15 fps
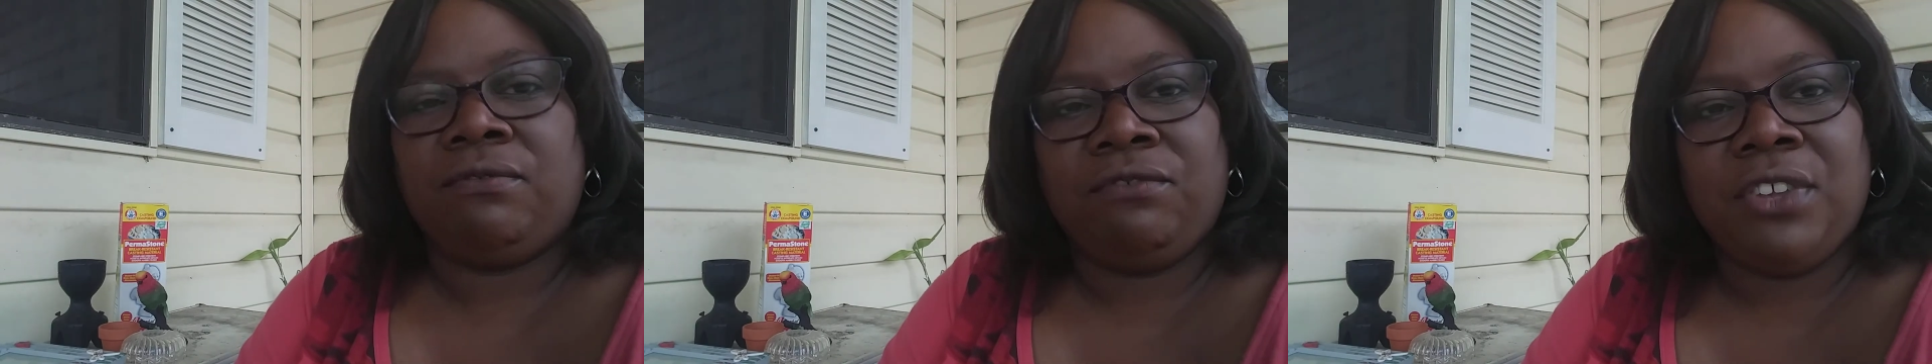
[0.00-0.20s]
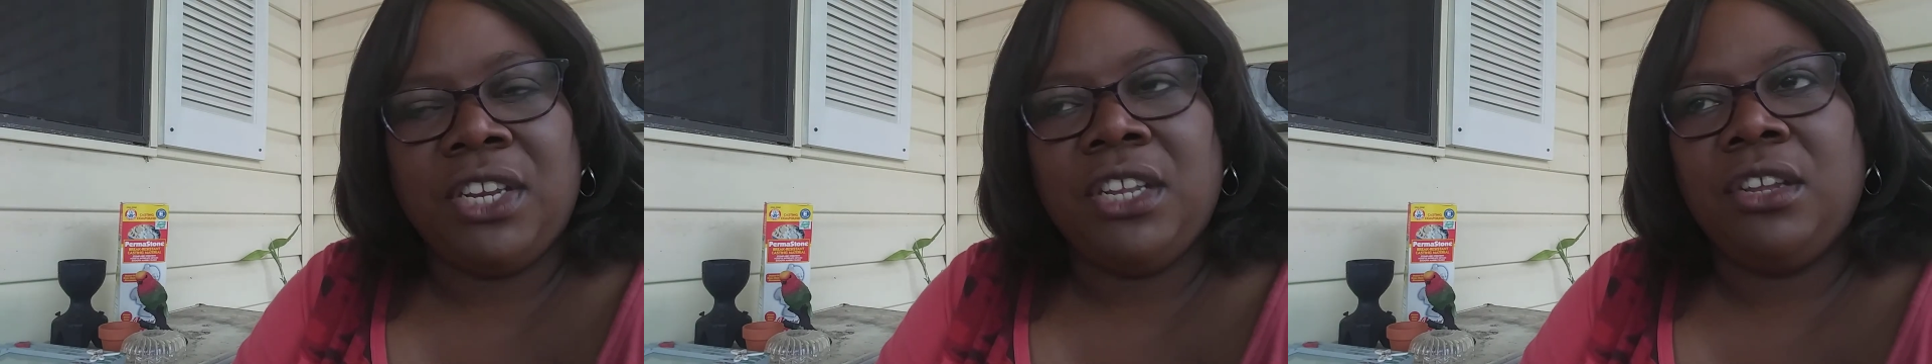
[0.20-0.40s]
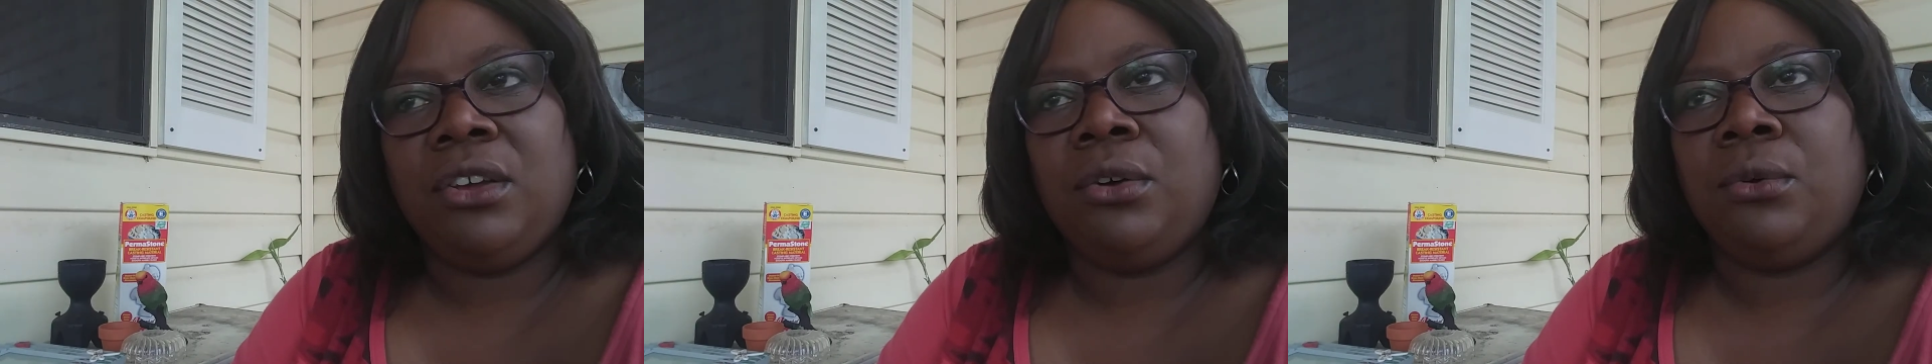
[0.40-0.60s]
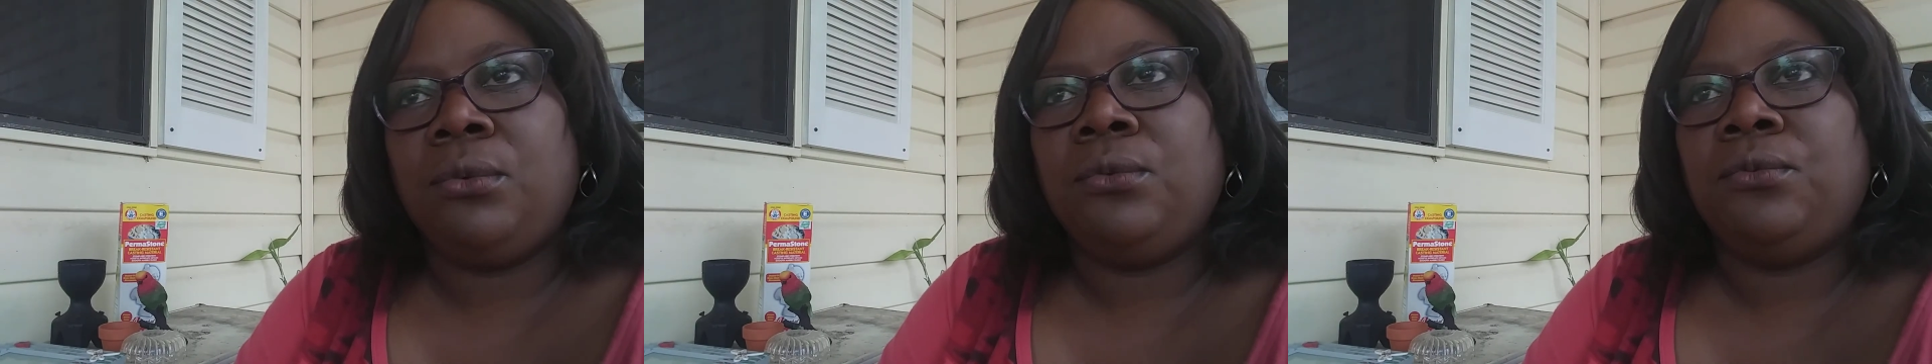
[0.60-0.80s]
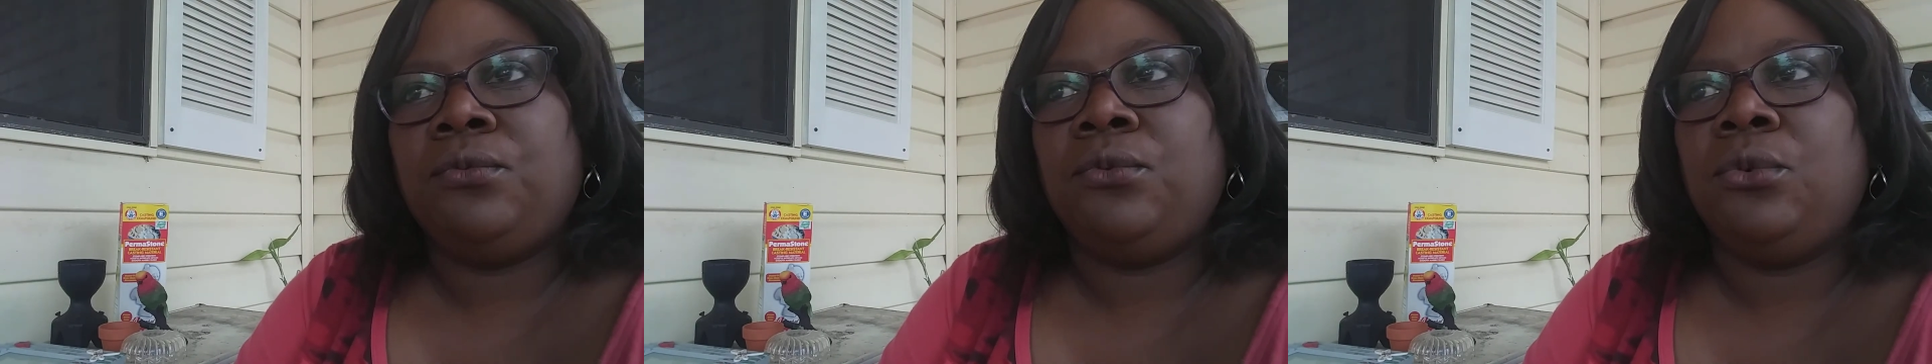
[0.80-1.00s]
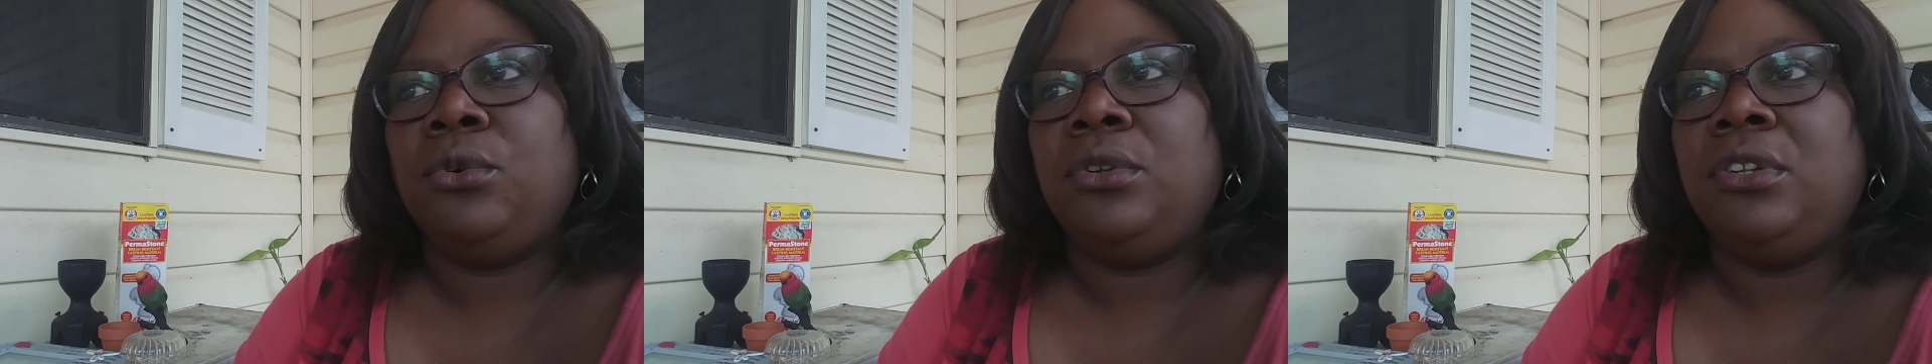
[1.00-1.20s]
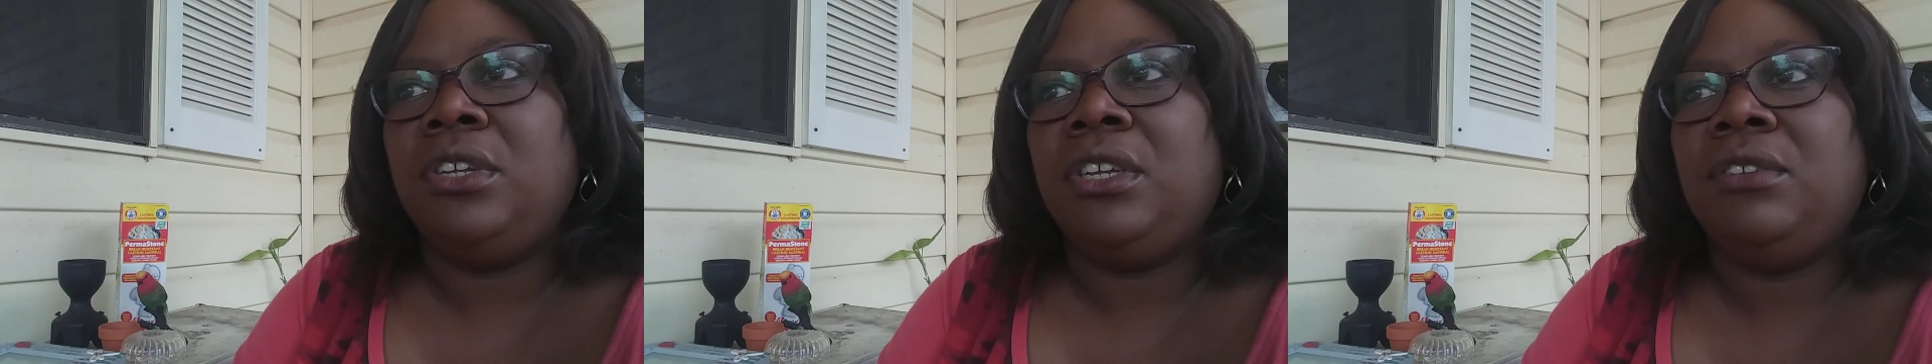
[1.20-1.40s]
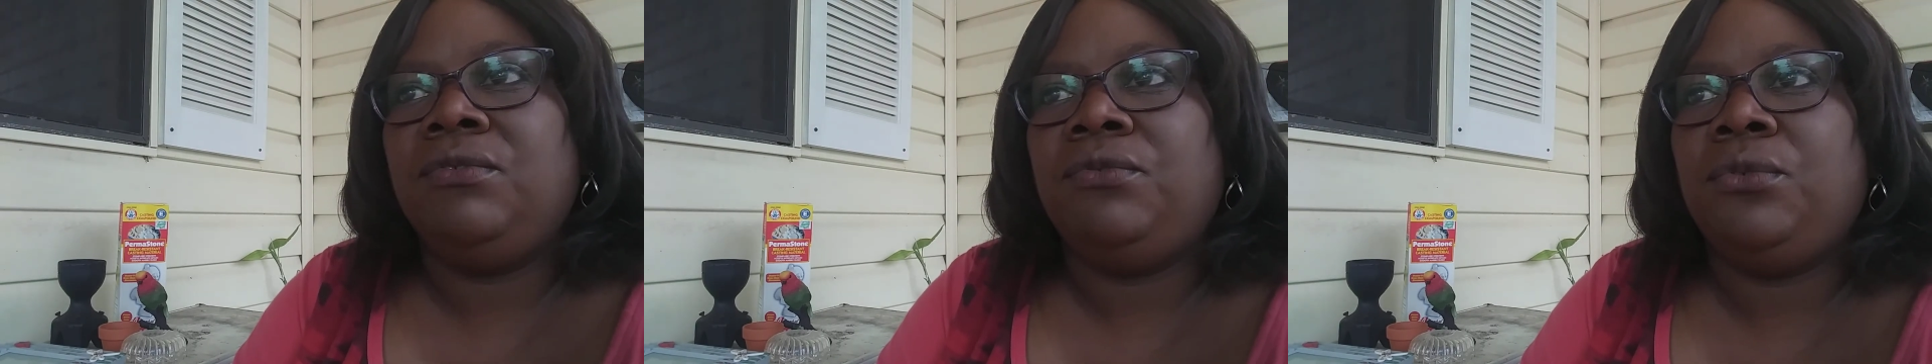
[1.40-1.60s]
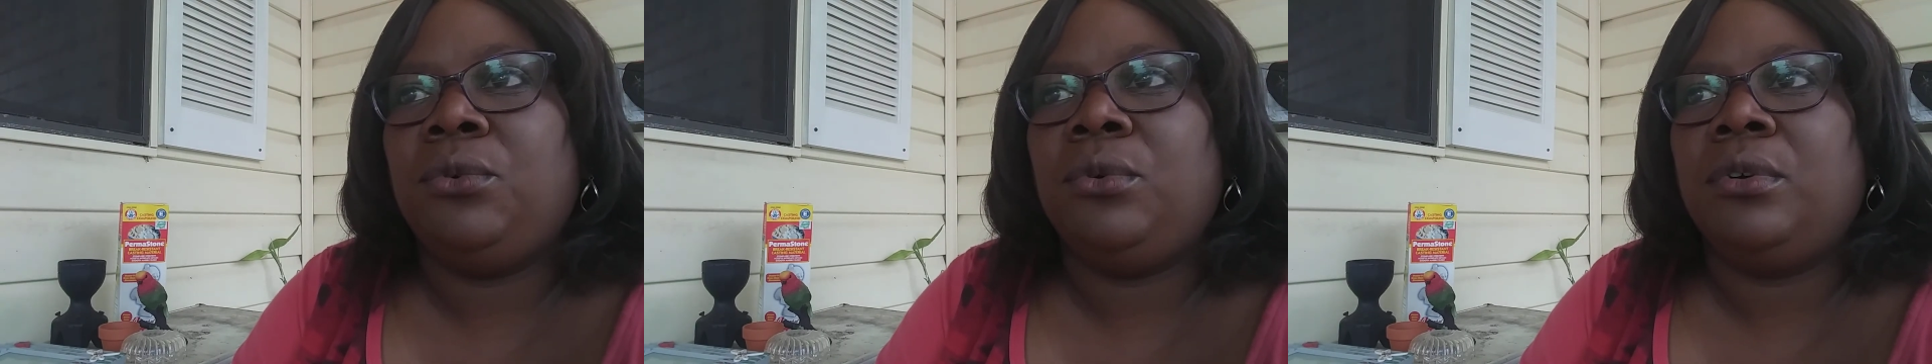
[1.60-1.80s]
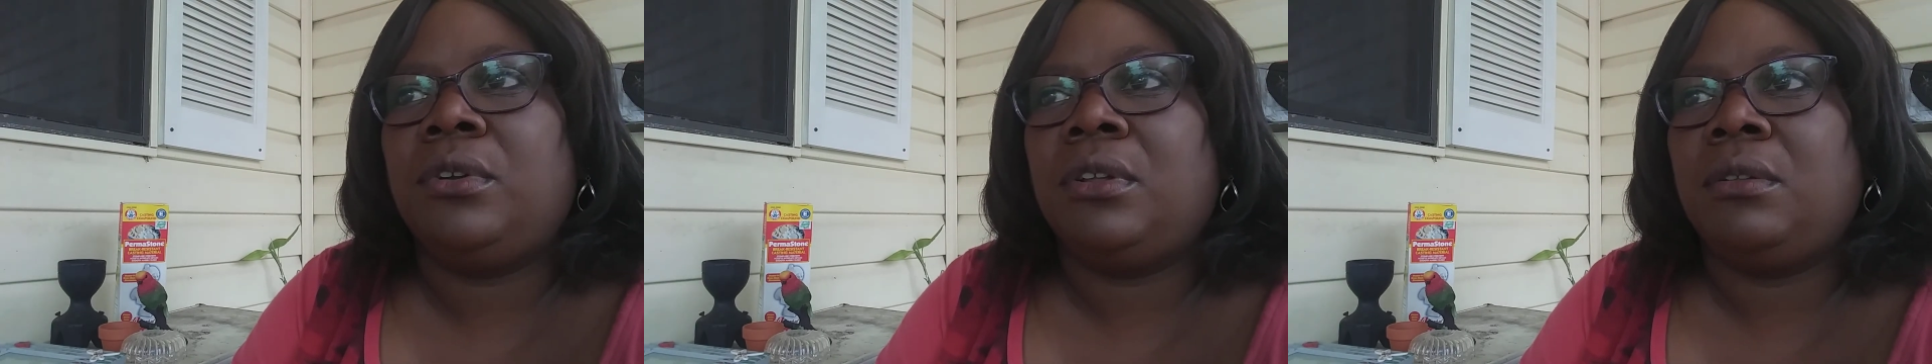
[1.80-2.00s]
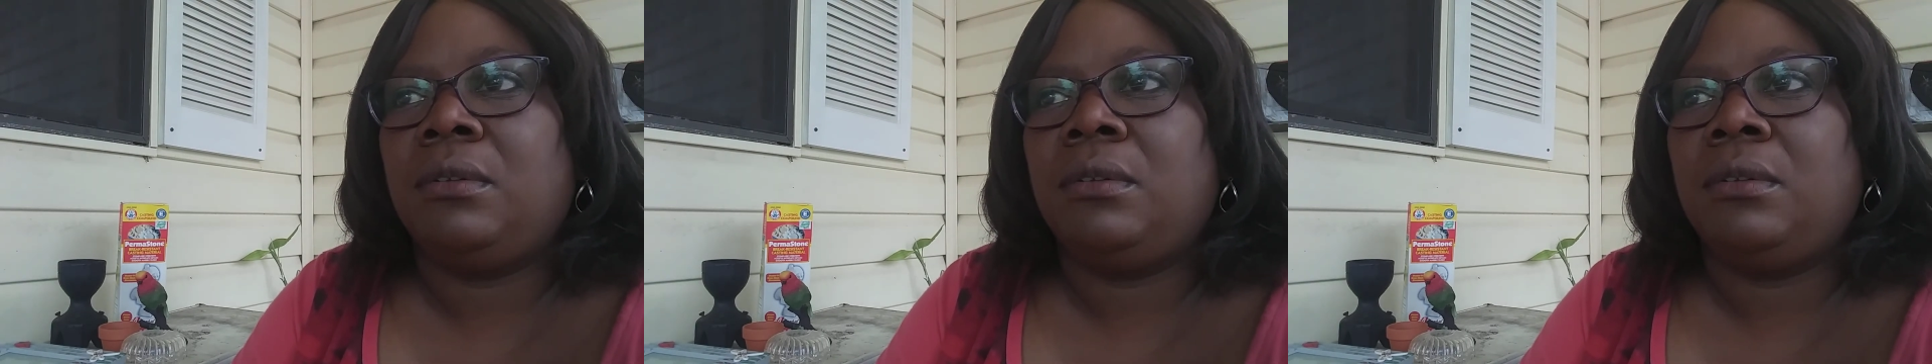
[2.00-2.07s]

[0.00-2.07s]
video for looking for